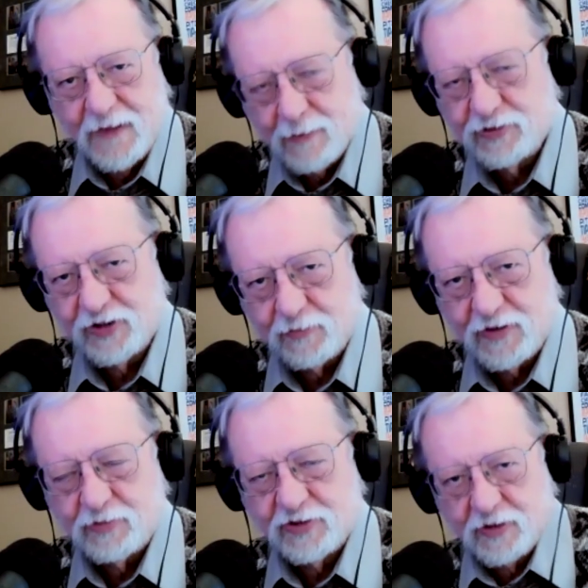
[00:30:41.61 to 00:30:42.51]
that
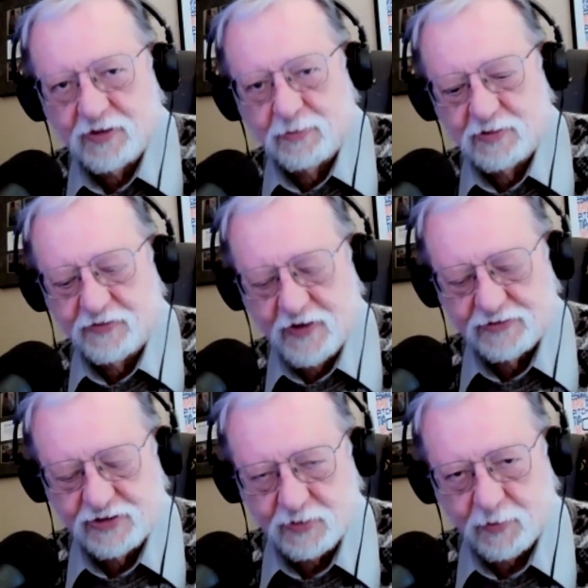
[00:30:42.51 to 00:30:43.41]
was a
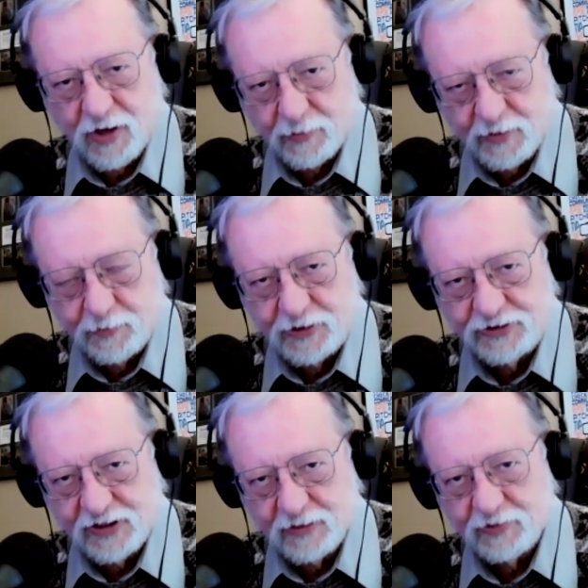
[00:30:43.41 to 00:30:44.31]
Defense Department building.